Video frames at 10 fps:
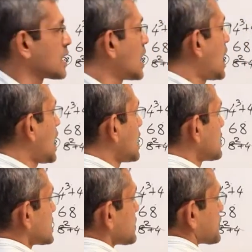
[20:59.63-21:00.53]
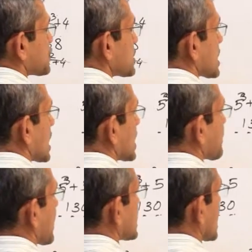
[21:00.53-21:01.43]
And if 2 is added
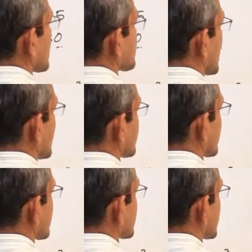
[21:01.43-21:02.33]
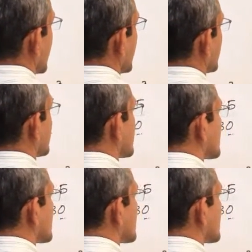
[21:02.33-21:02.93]
5 times, the answer is 10.